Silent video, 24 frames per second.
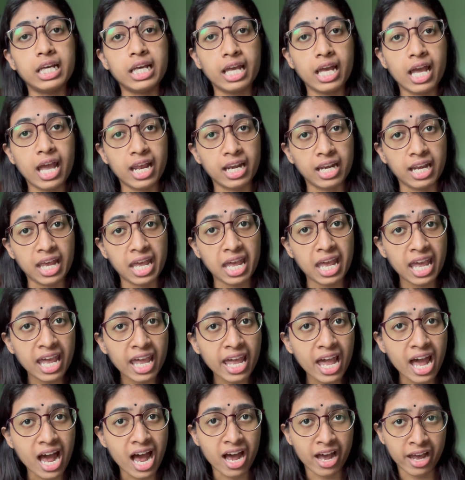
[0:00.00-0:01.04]
an
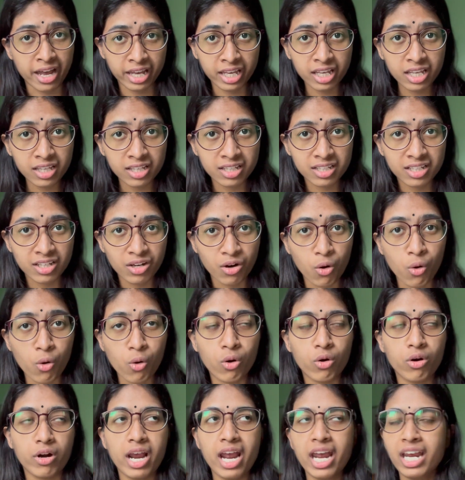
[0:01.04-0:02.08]
AI
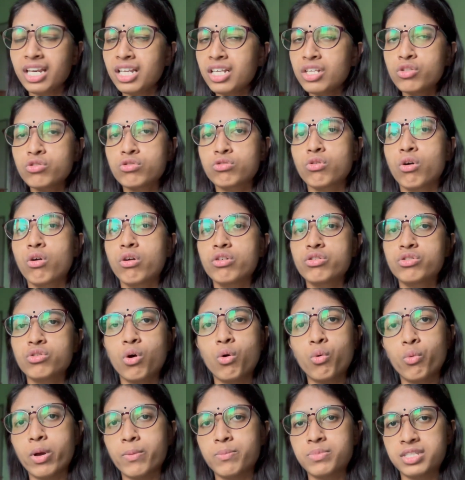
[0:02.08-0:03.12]
or any source or
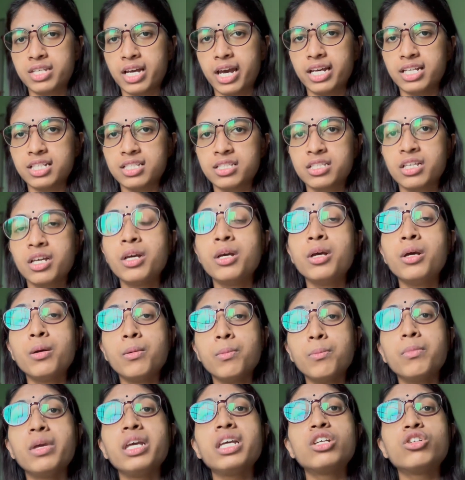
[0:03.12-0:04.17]
websites,
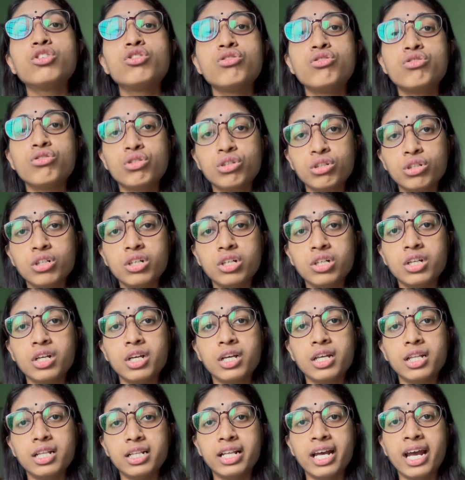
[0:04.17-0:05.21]
make sure
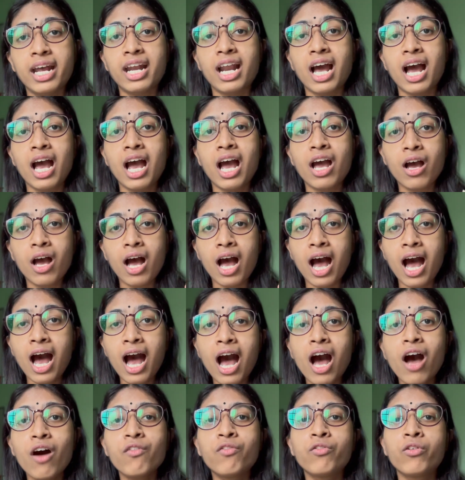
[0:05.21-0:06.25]
that
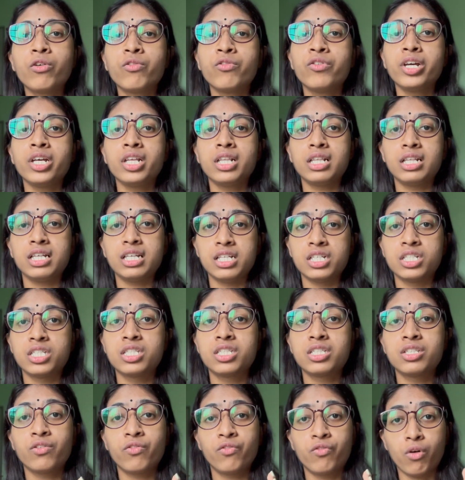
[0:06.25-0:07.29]
half of it
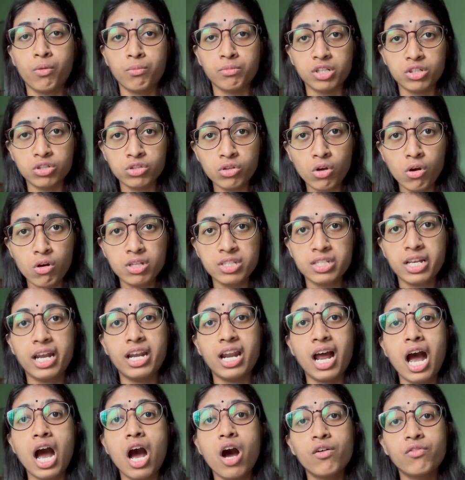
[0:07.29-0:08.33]
is from the source and
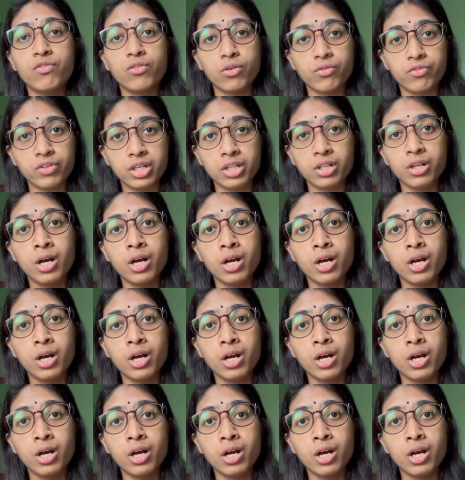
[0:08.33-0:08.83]
half of it